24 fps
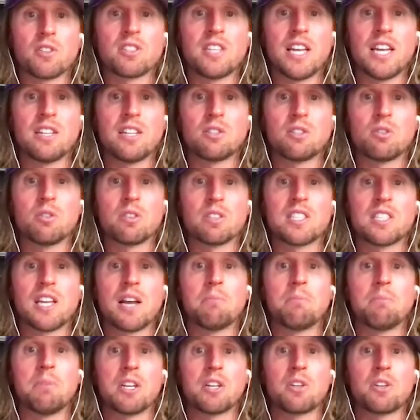state to
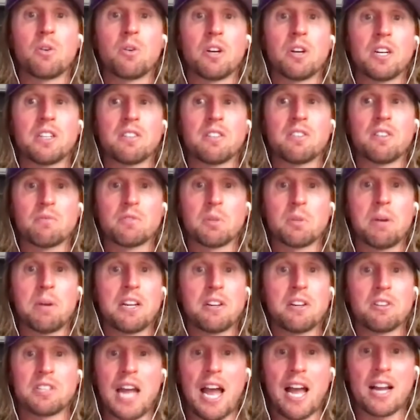accept Bitcoin to pay
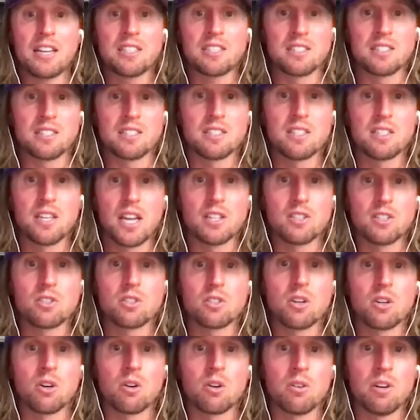your taxes. And
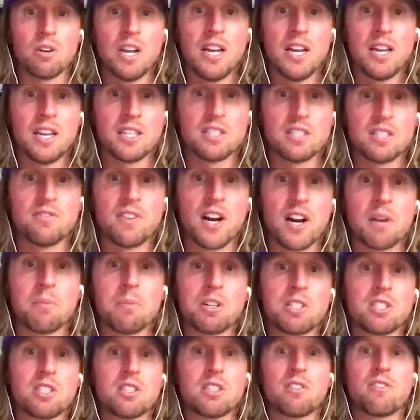so he's very
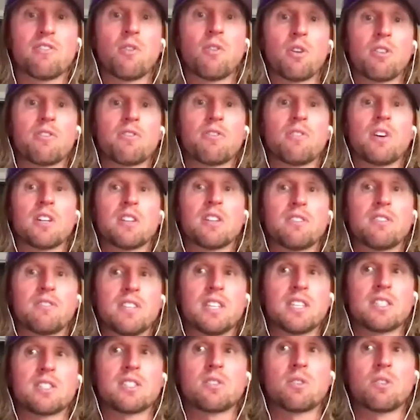much at the forefront of
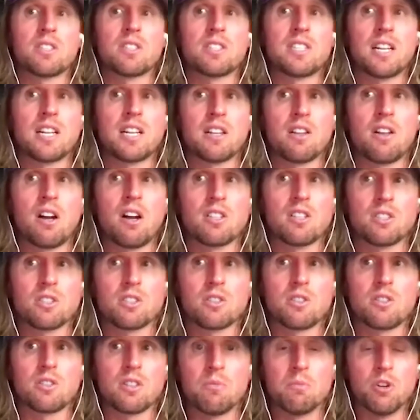this sort of
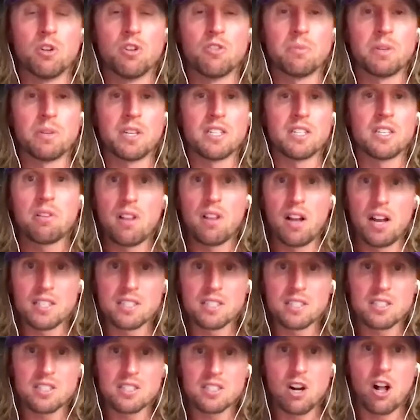technological movement.
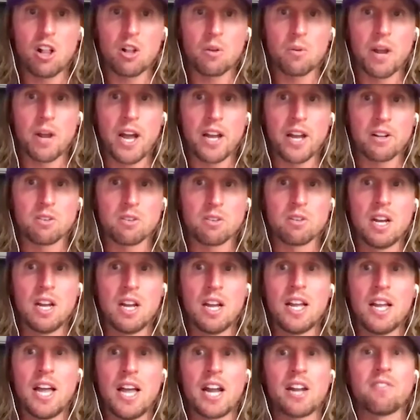Plus, Colorado,
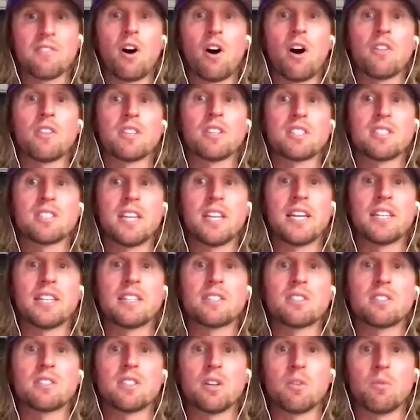out of all the
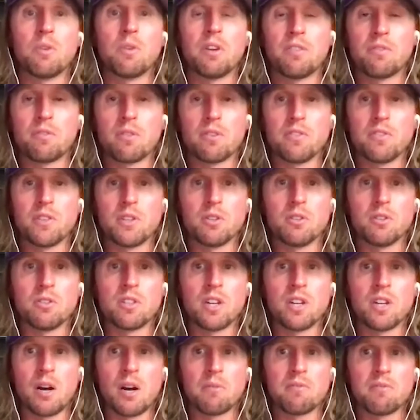states that we've
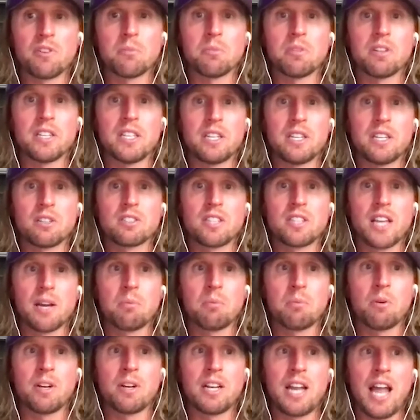reviewed from a legal
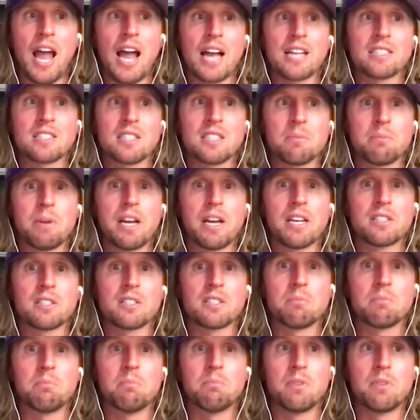standpoint, has the best
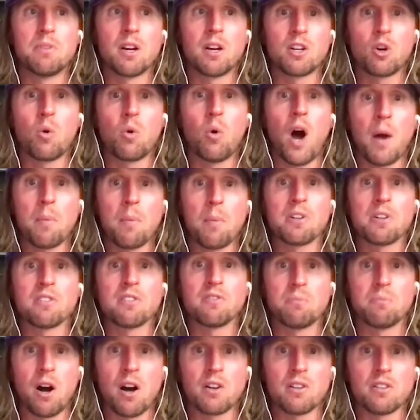cooperative
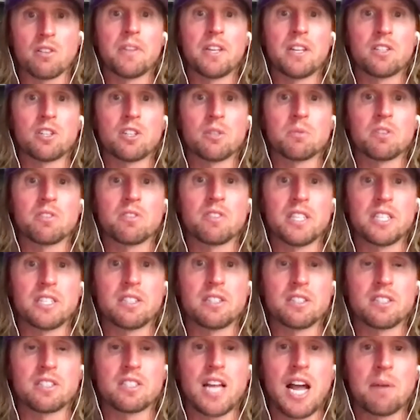model in terms of
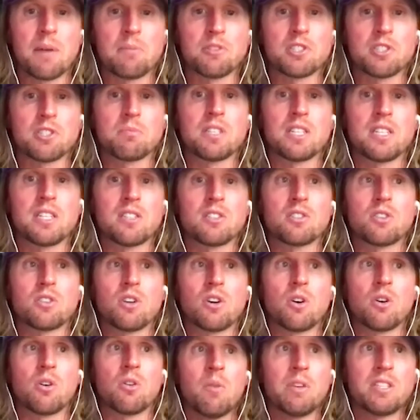legal establishment. And
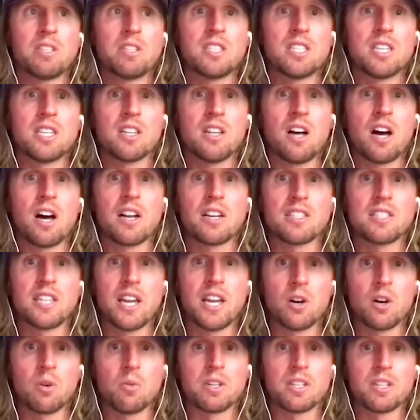so we see a lot of
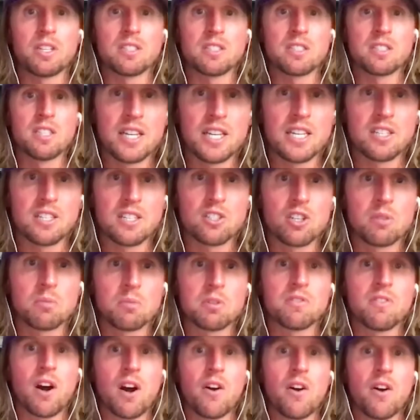tailwinds in terms
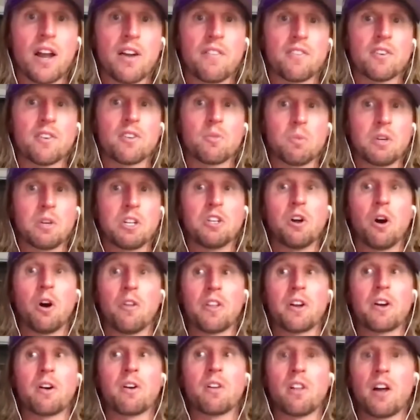of our effort. We know
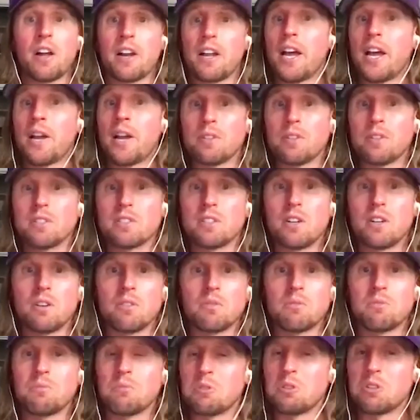there are a lot of headwinds, though.
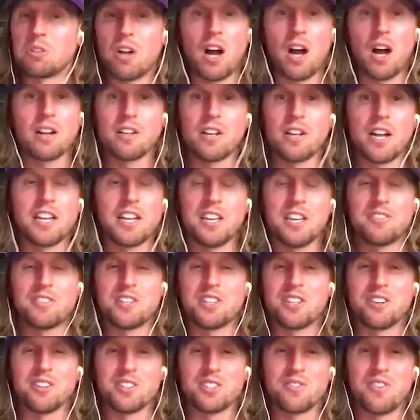We're not naive to
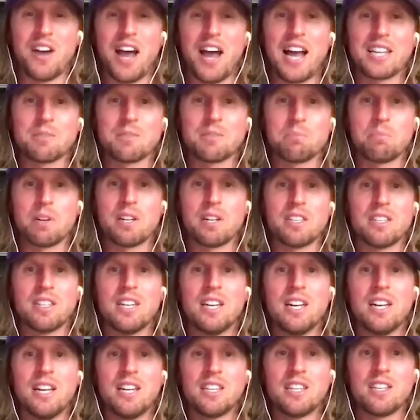those facts, but
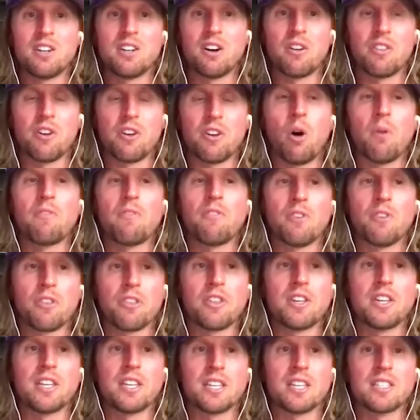the hopeful
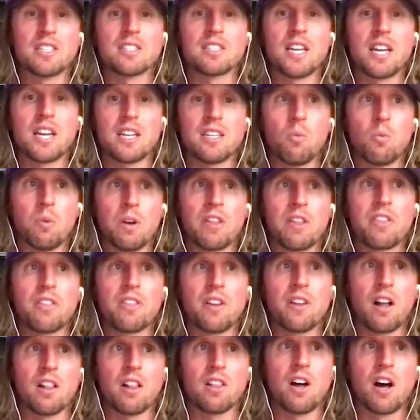thing is that with
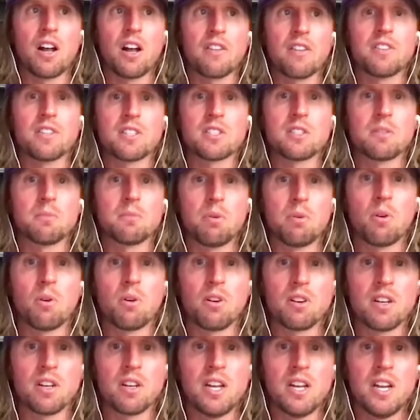a lot of this support,